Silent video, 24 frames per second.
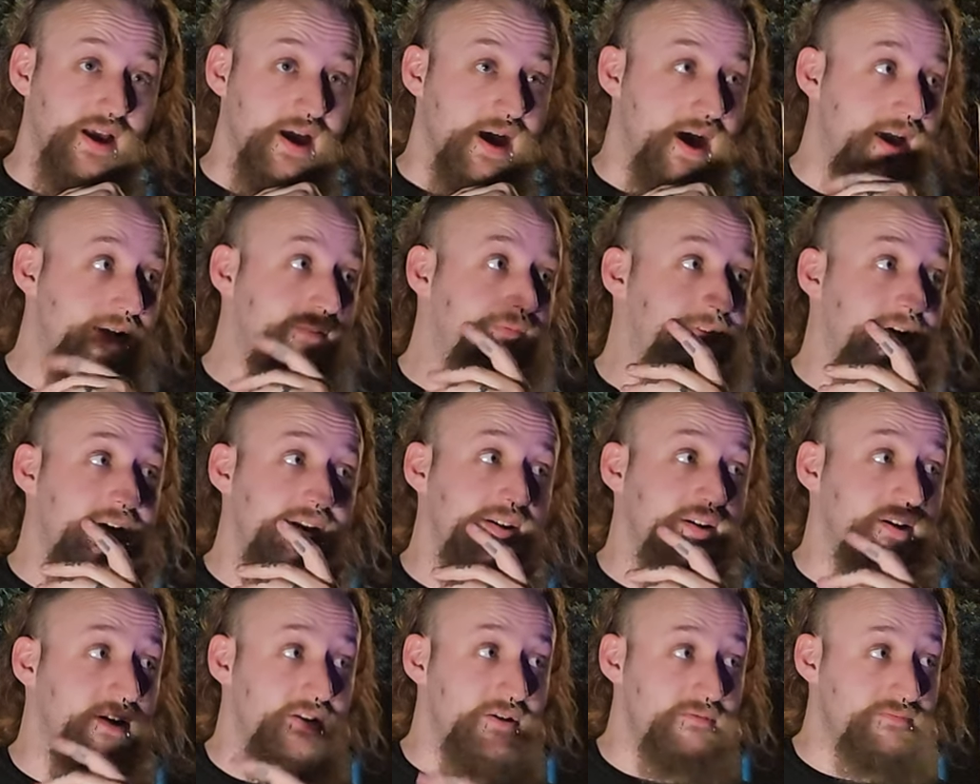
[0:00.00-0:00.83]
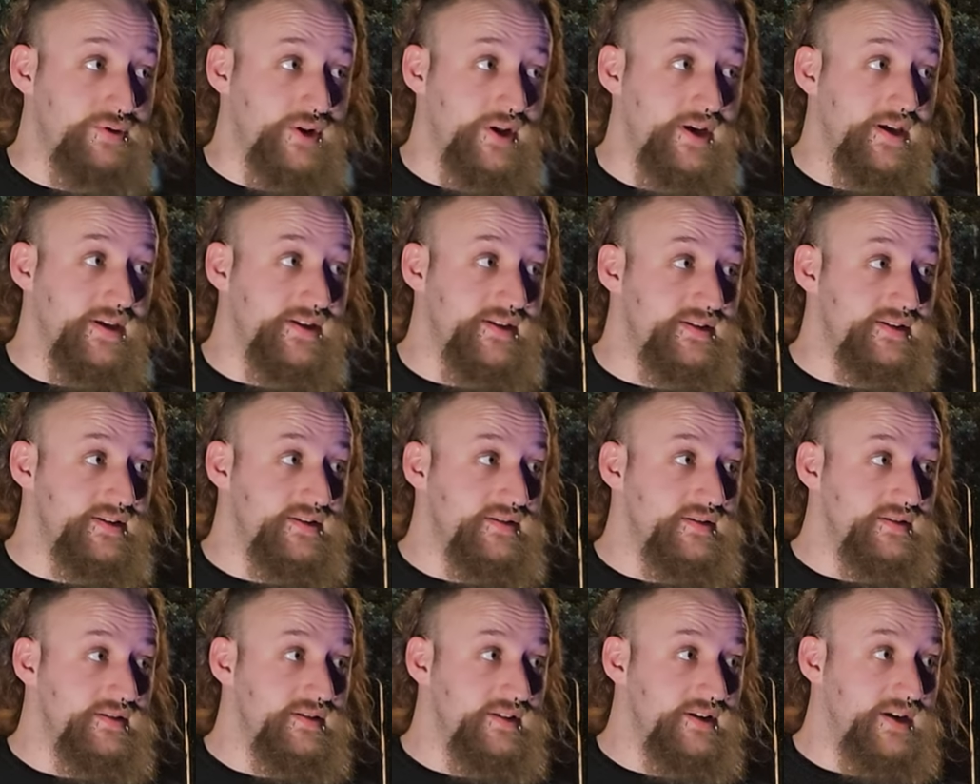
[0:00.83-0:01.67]
I'd find another place
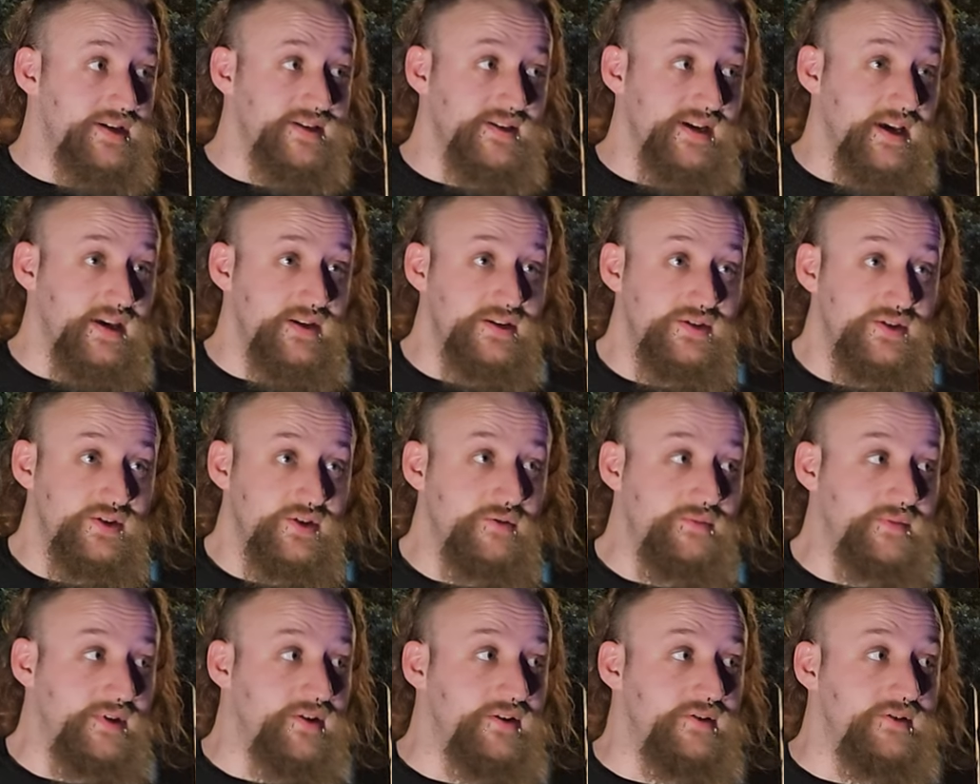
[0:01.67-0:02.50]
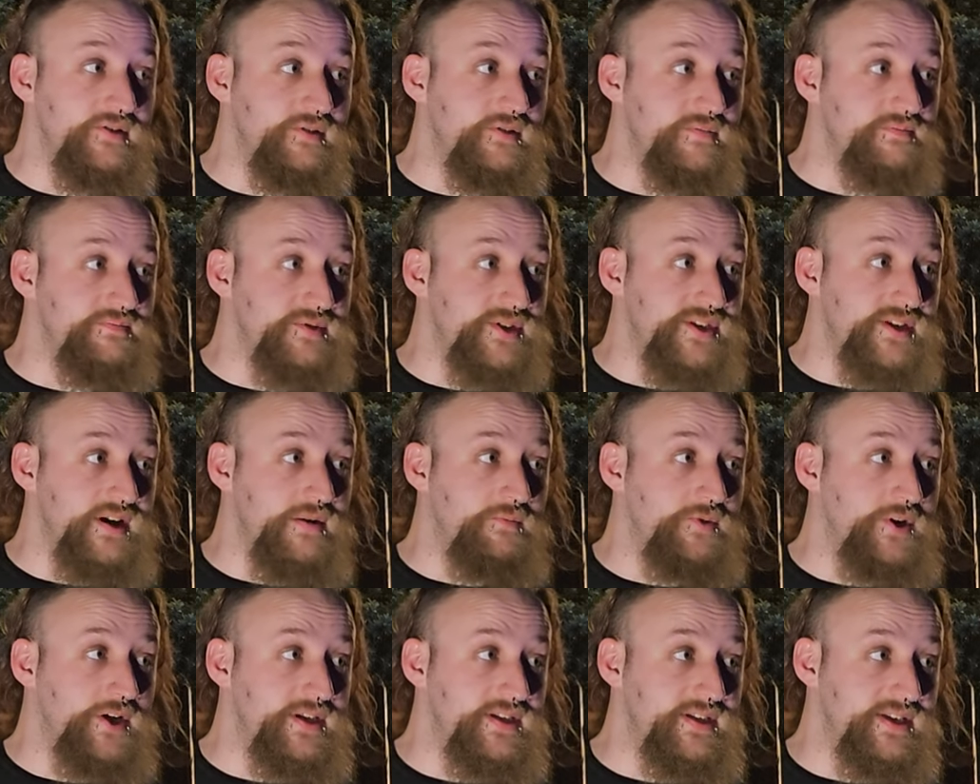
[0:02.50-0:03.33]
because I assume they're doing
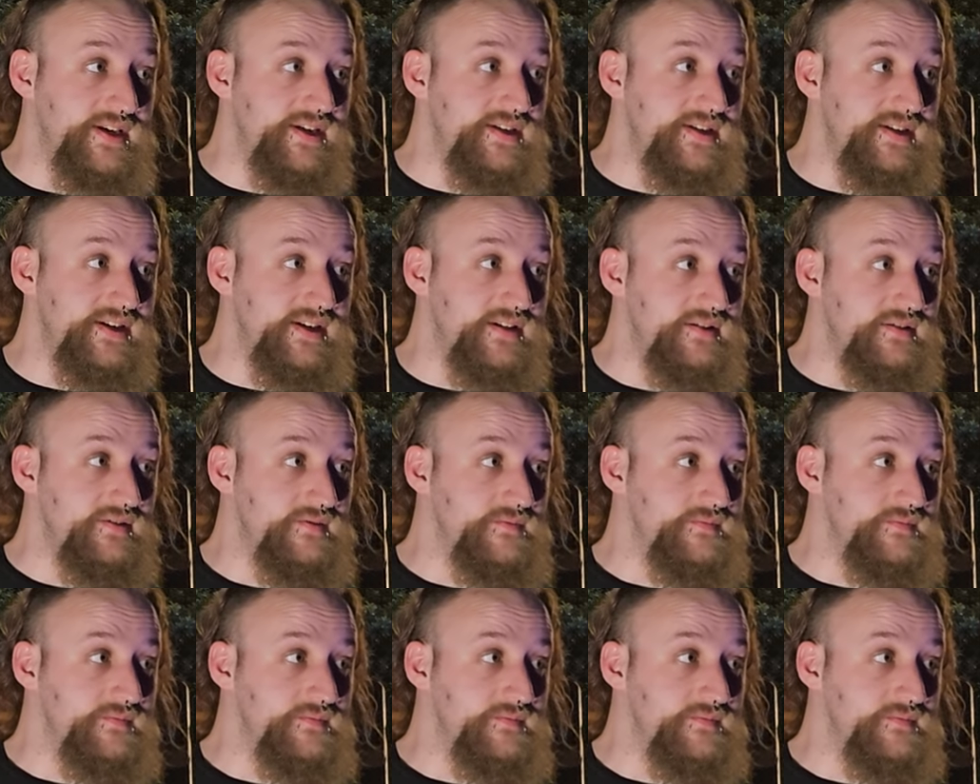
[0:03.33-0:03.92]
somewhat decent.